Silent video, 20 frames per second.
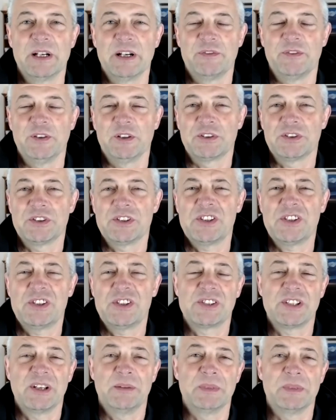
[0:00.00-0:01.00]
filters. This
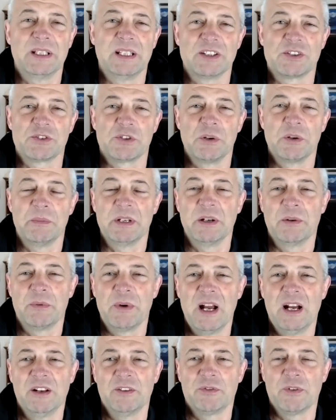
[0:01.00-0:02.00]
is something that's sort of been
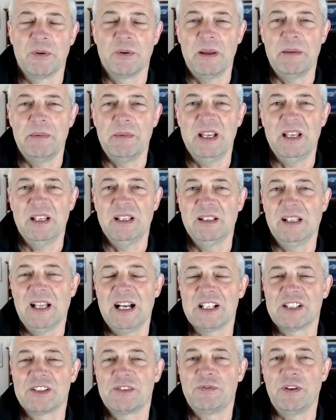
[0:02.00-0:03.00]
around for maybe the
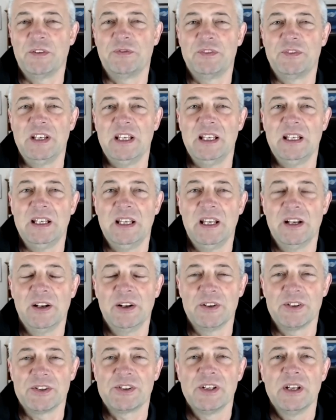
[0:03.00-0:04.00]
last 15
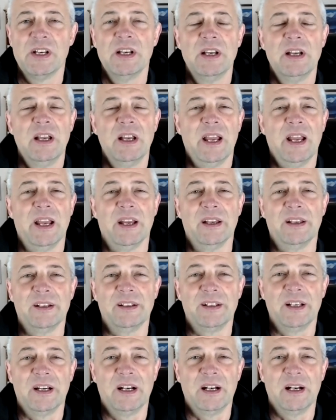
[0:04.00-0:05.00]
years,
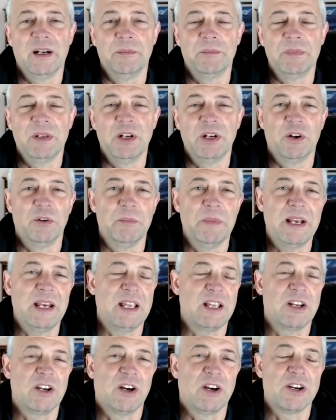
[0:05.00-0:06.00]
and um, you know,
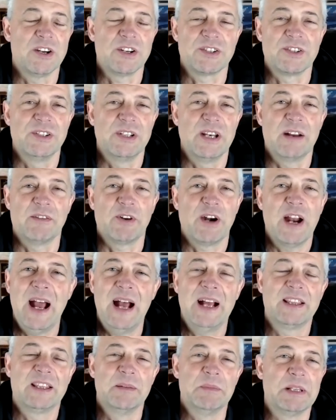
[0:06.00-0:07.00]
many cars never
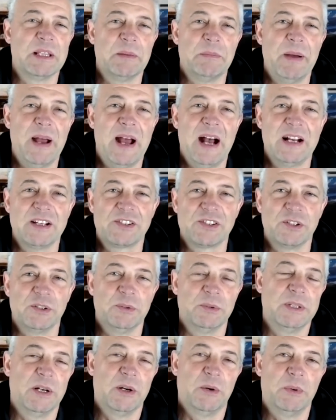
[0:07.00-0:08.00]
had them in the past.
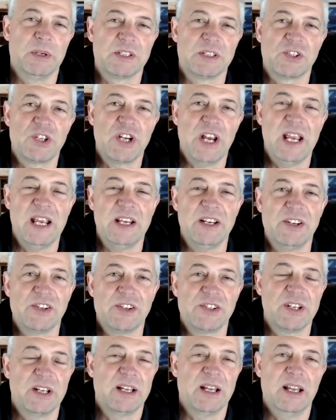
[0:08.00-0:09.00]
So you know, what's
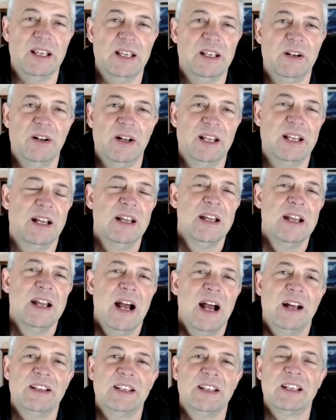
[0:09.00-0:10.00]
changed? You know, I
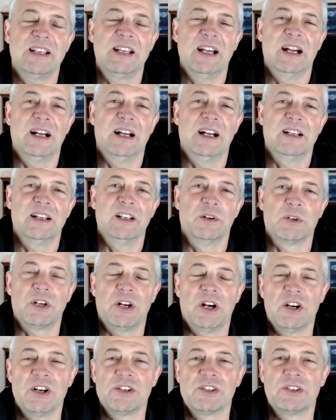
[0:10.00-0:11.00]
I think uh, you know
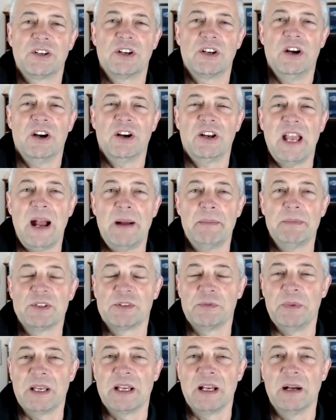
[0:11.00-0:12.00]
cars car cabins
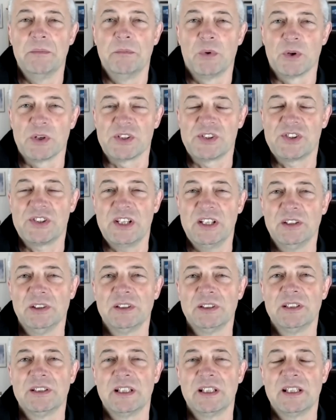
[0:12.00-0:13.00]
have become more
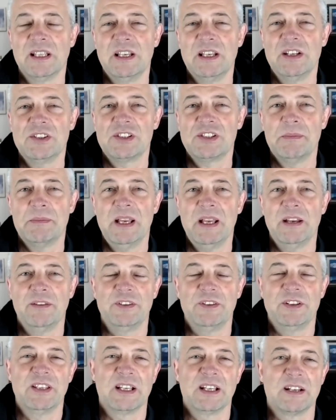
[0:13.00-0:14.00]
sealed than they used to be. If
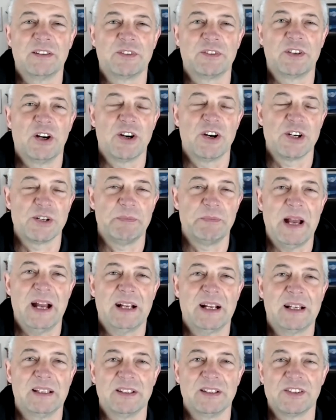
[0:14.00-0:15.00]
you think of cars
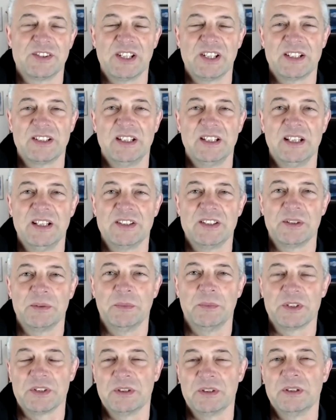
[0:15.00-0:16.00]
back in the 60s, it
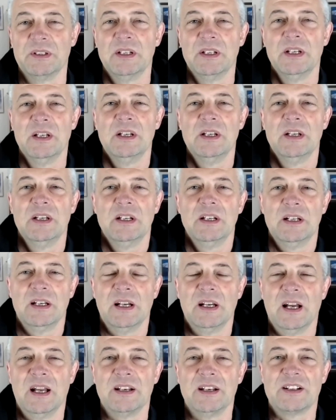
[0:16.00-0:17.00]
wasn't
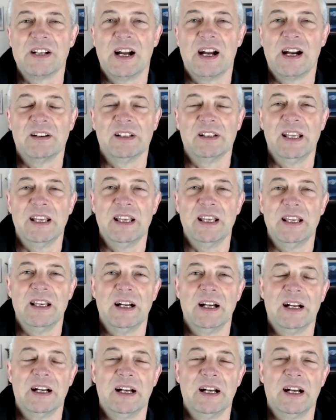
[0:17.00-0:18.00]
entirely
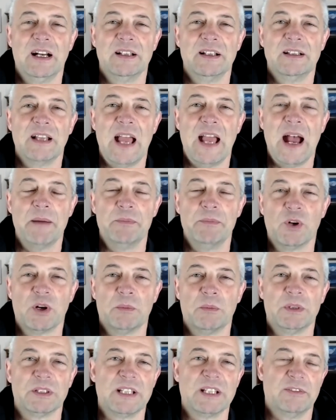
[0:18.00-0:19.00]
uh,
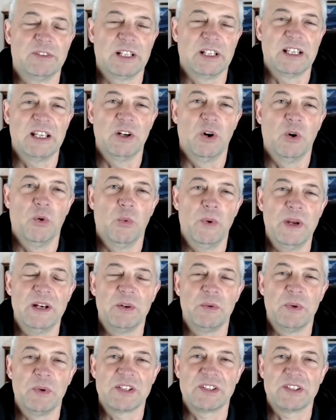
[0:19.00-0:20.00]
abnormal to have like you know
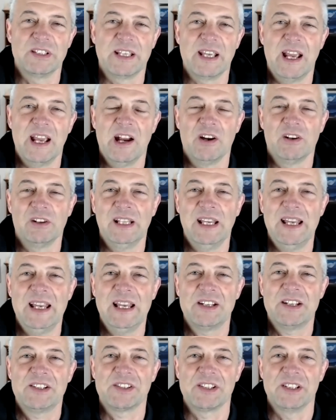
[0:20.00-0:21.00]
wind whistling air
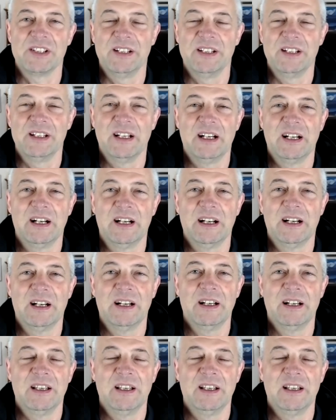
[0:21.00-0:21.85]
leaks and uh,